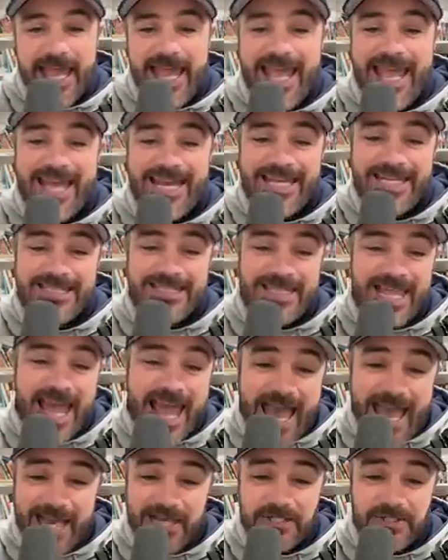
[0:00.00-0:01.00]
and it's
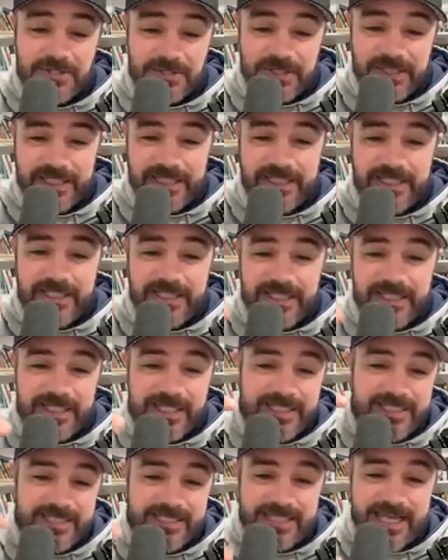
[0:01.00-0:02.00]
actually
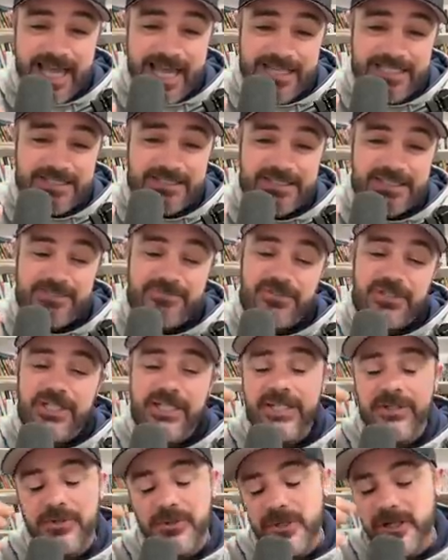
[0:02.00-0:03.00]
his stock
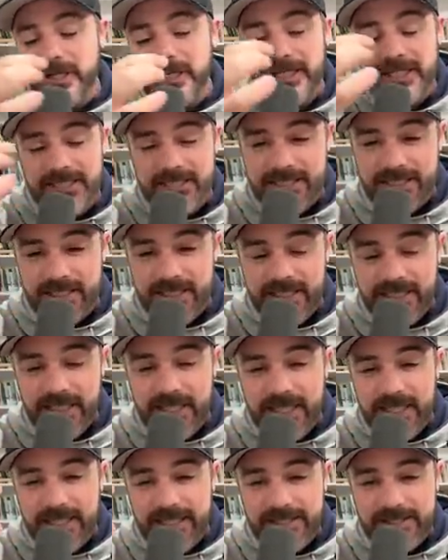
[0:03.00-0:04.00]
delivery or his,
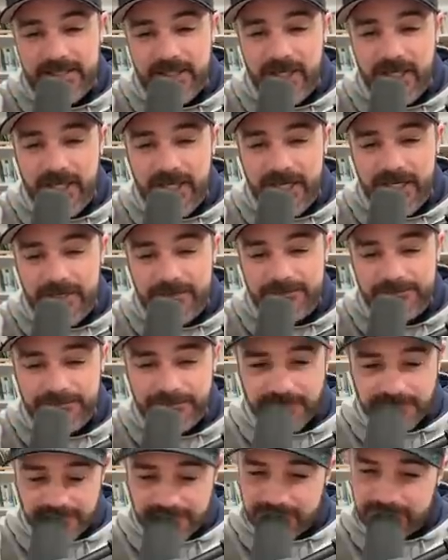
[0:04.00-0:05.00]
his, um,
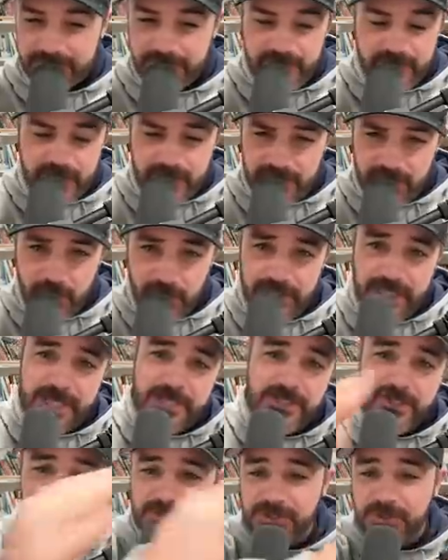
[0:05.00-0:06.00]
the one that
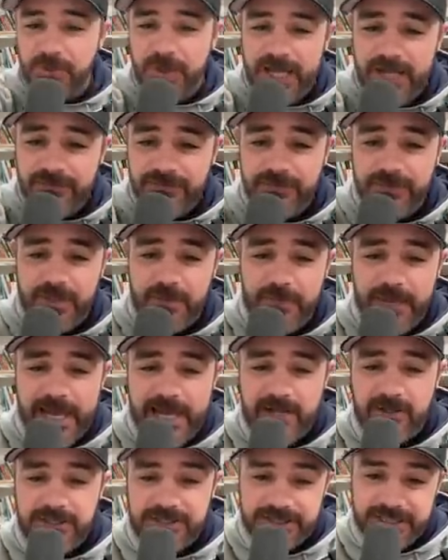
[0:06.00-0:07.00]
goes away from the
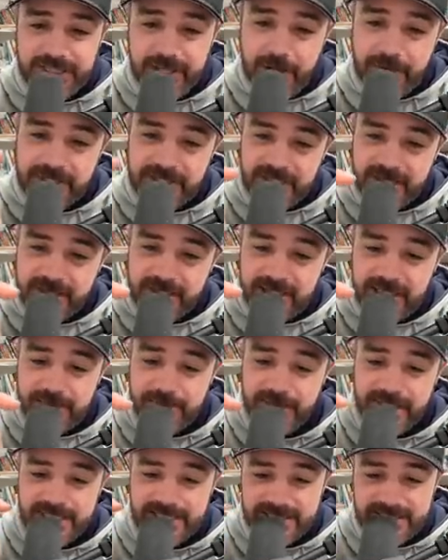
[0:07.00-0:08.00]
batter. See how his
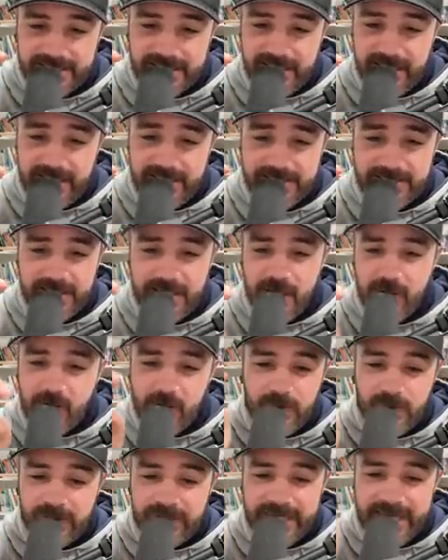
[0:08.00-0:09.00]
thumb is tucked?
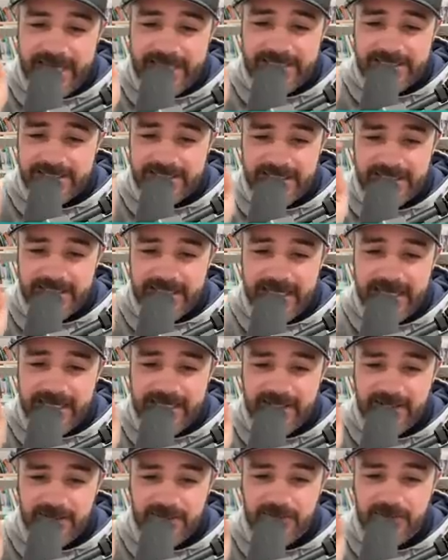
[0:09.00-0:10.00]
Well, that's not
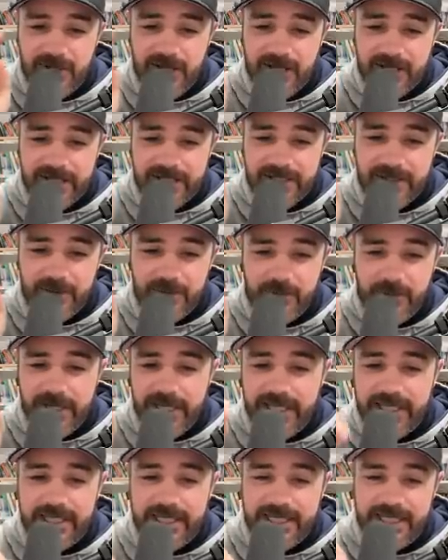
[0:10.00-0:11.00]
the wrong'un.
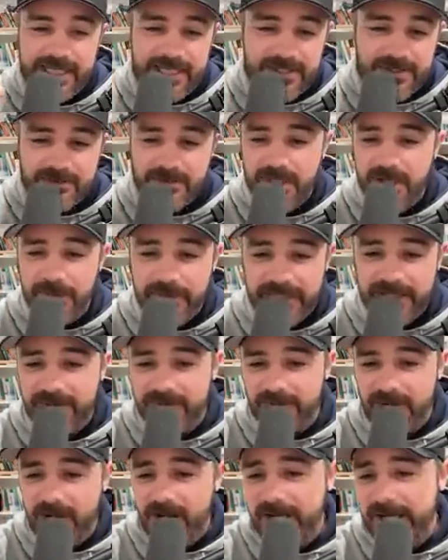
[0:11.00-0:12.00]
When he's throwing the
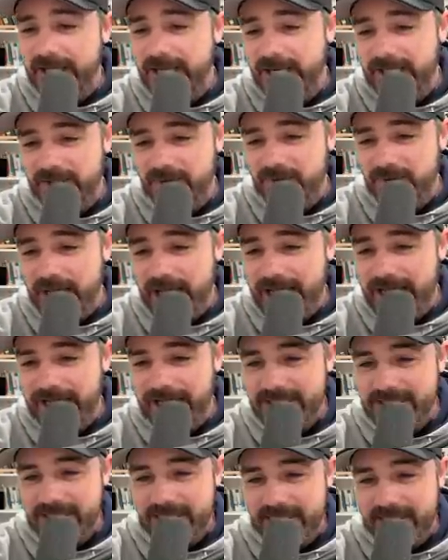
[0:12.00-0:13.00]
wrong'un on the right,
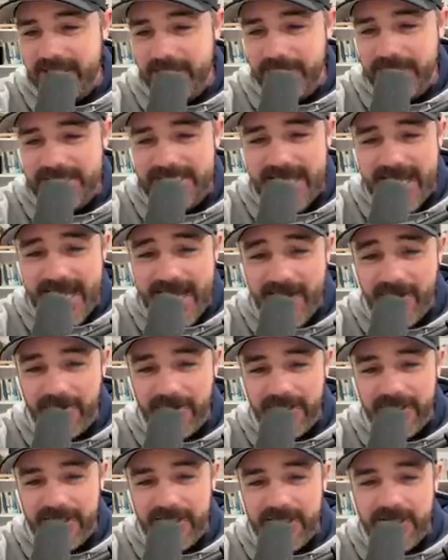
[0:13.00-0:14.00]
his thumb is out
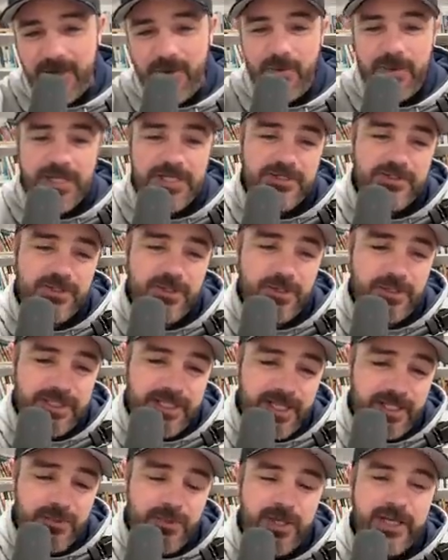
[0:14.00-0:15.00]
when he's throwing the
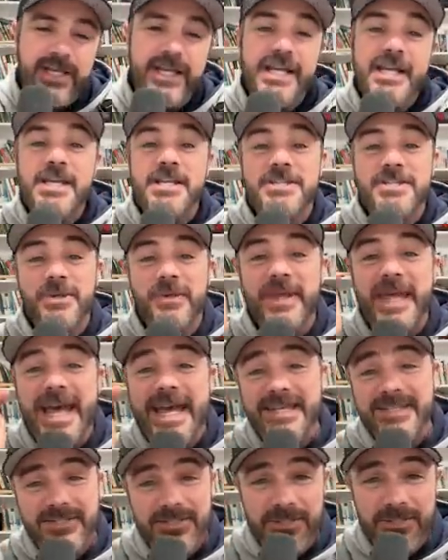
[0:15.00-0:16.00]
other one. So
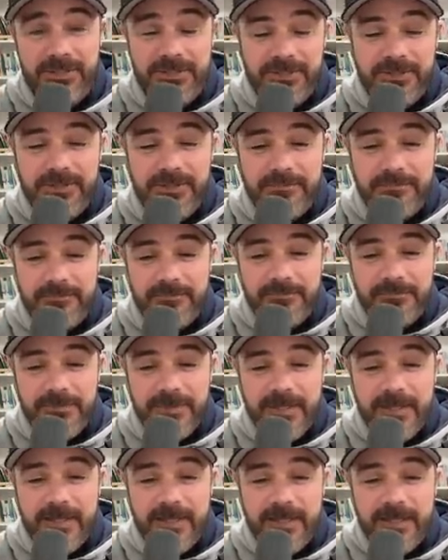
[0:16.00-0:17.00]
that dude
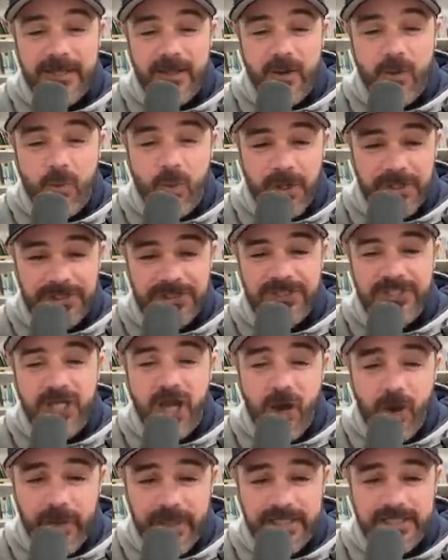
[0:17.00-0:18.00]
was
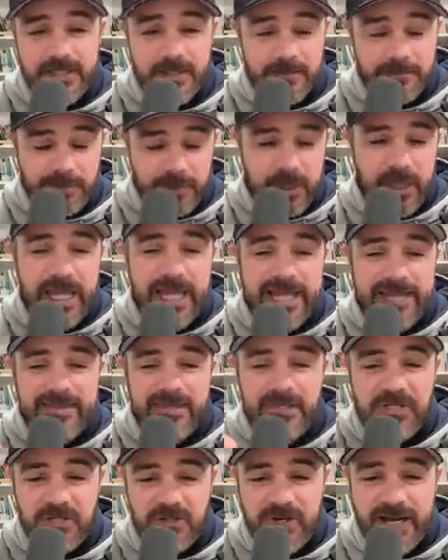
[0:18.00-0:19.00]
going to play the
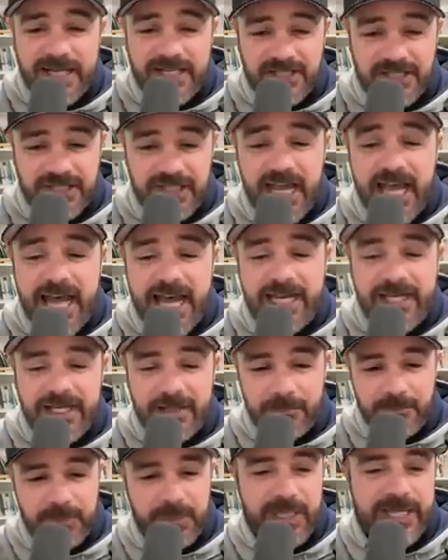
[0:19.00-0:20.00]
correct shot
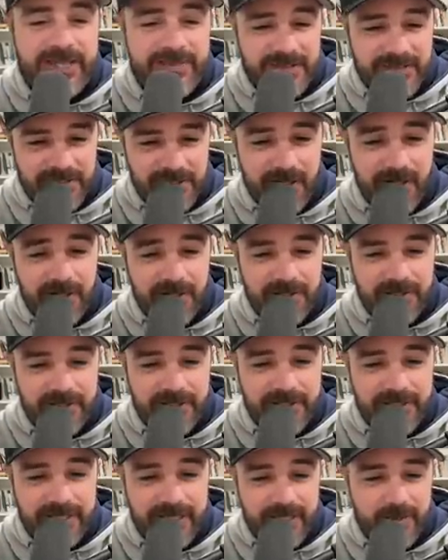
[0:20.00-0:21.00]
and play the turn
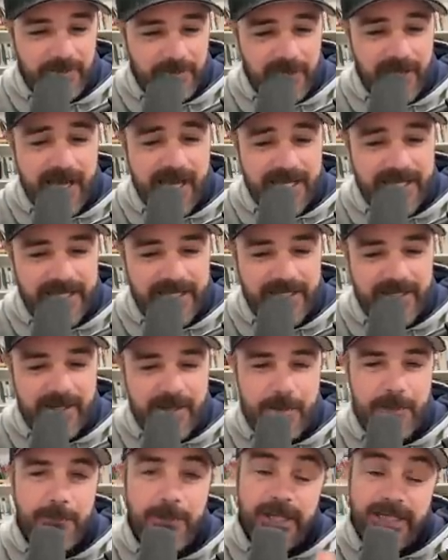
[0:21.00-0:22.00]
and block it,
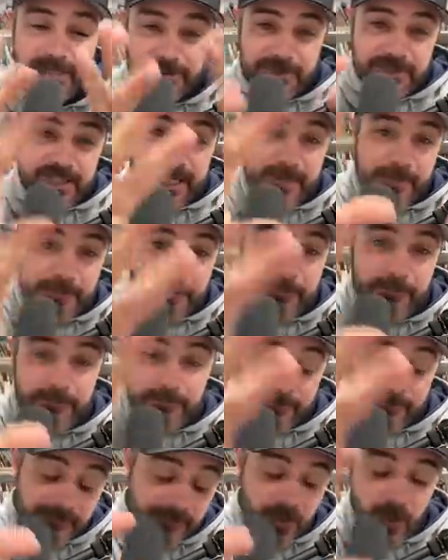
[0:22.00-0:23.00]
but he was like,
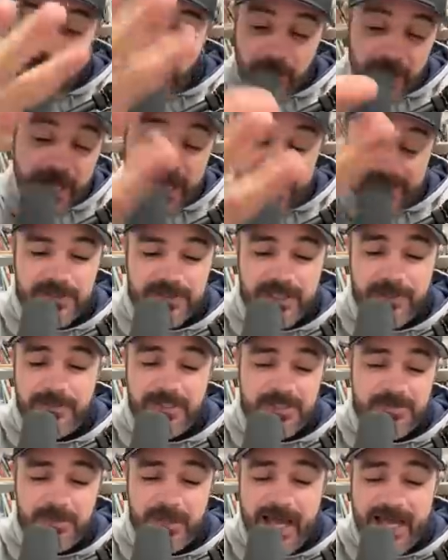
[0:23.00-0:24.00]
hold on,
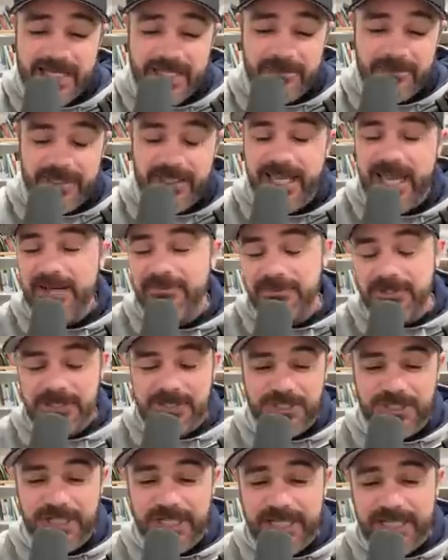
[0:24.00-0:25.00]
something's blocking me. And
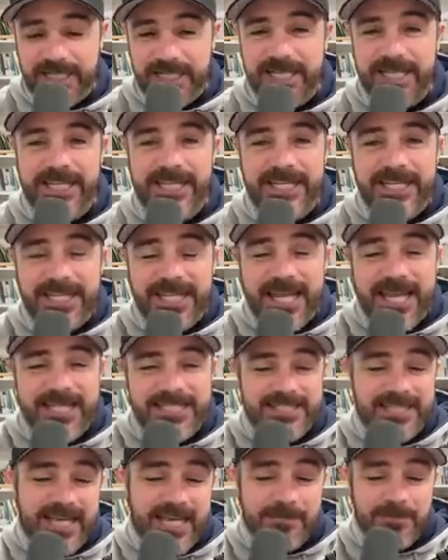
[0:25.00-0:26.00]
Rashid in that
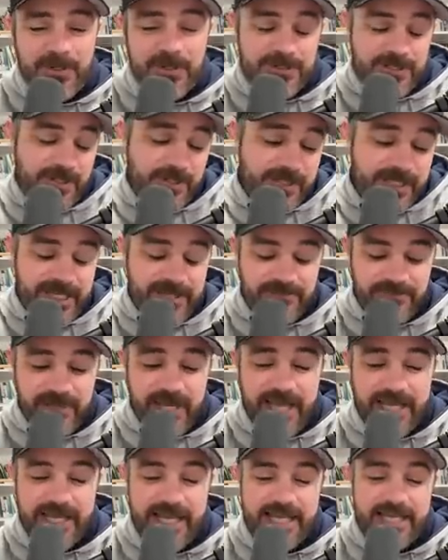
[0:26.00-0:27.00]
time goes, okay,
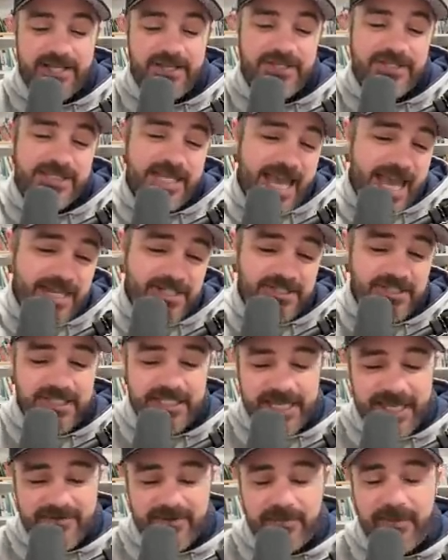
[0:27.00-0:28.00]
fine. He goes, actually,
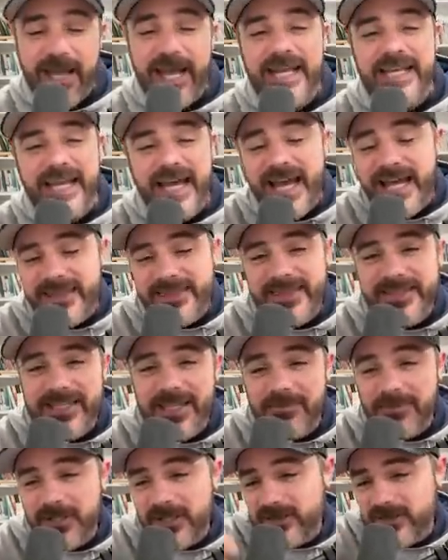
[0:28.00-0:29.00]
never mind. I think
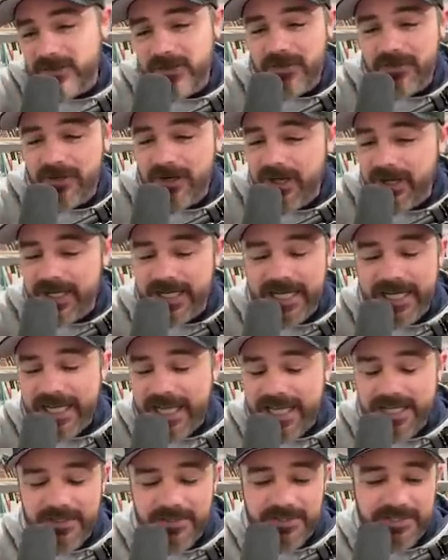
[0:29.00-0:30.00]
I'm going to throw the wrong'un I
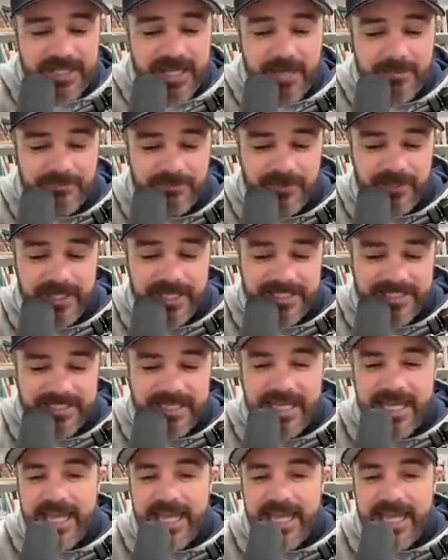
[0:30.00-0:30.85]
got you set up for this